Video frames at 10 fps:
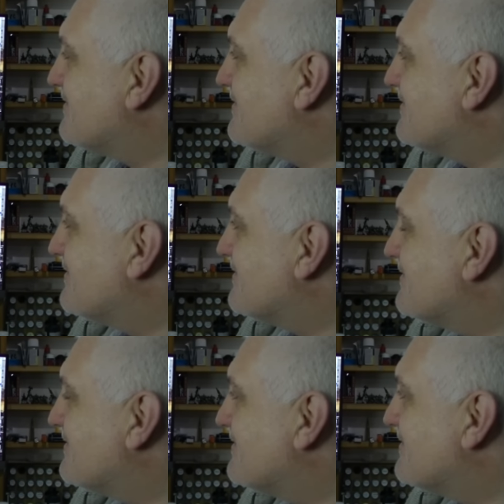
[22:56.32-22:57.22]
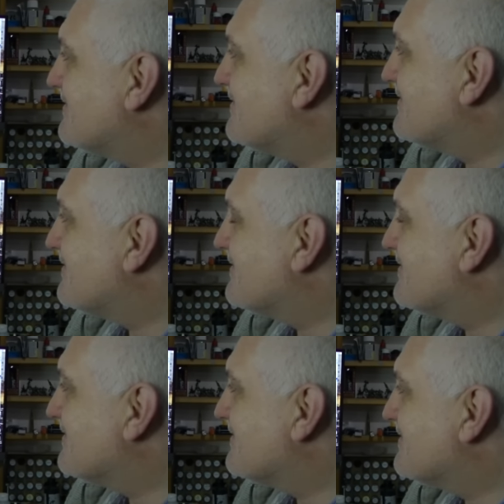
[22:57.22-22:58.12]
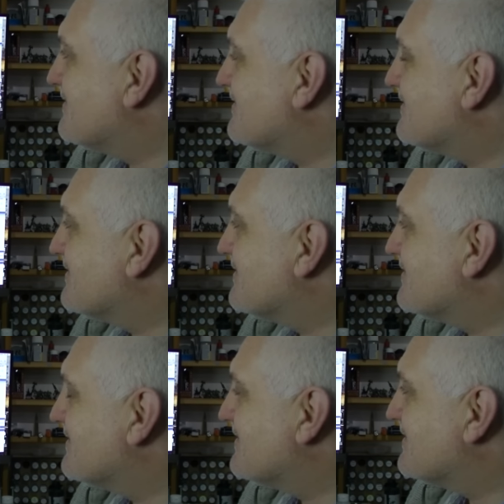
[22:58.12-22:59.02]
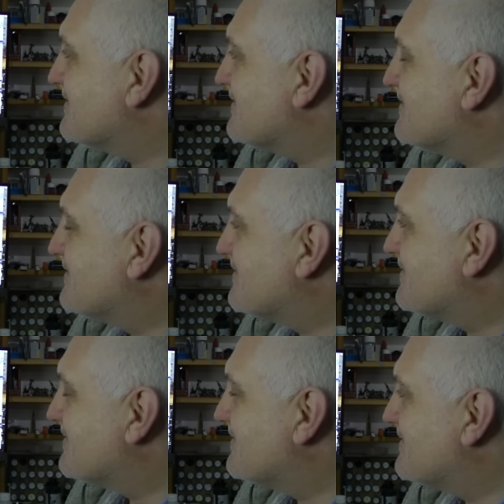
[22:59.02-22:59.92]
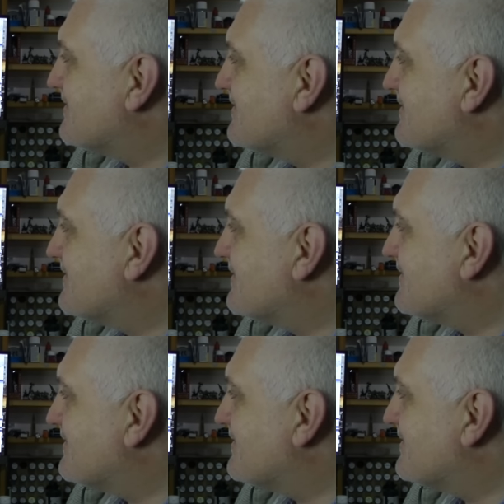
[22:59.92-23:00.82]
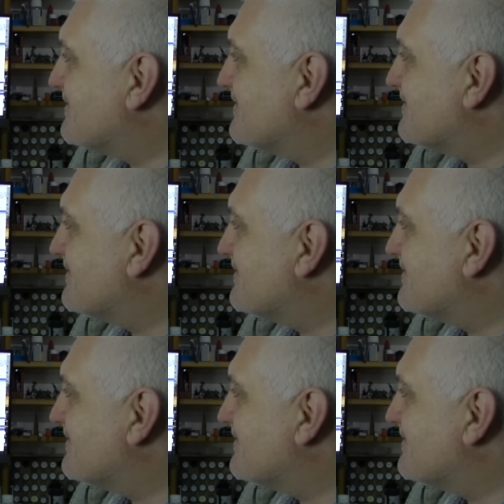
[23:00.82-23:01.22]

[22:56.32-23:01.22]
No words are spoken by the person on screen.